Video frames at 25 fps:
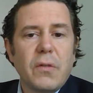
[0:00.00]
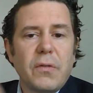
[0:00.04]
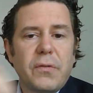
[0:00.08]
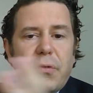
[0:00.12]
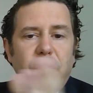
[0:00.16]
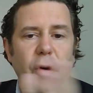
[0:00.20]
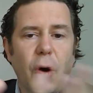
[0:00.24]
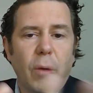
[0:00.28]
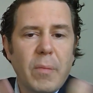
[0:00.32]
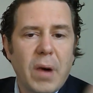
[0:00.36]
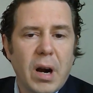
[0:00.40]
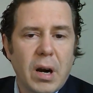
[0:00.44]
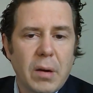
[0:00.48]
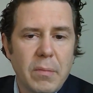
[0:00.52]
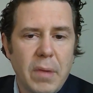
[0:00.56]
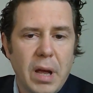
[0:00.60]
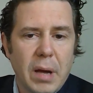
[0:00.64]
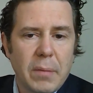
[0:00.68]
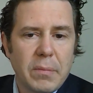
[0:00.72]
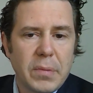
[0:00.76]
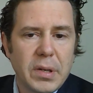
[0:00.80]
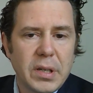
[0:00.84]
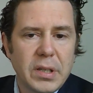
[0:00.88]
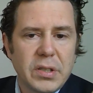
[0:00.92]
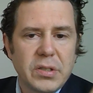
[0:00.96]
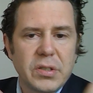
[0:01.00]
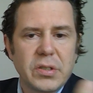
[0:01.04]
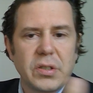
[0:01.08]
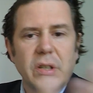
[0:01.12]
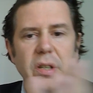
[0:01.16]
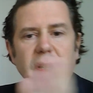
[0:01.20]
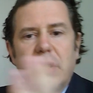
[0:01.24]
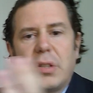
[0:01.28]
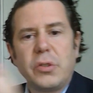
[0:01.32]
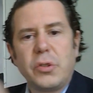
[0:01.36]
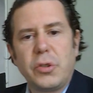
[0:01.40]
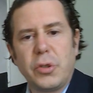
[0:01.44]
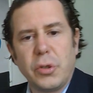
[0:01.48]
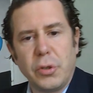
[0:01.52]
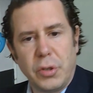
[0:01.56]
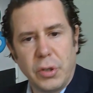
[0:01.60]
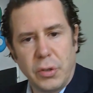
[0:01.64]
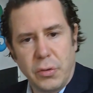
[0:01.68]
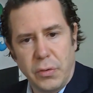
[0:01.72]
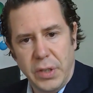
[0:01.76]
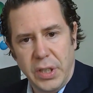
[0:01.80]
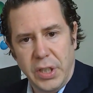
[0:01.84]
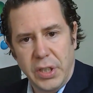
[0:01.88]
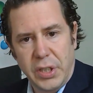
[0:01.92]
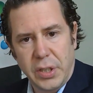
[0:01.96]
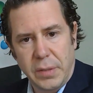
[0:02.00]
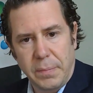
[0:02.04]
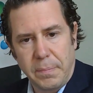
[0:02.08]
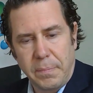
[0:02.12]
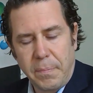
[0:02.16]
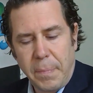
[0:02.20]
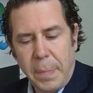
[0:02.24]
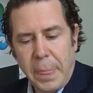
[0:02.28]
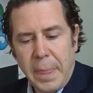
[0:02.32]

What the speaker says: from our members to the region.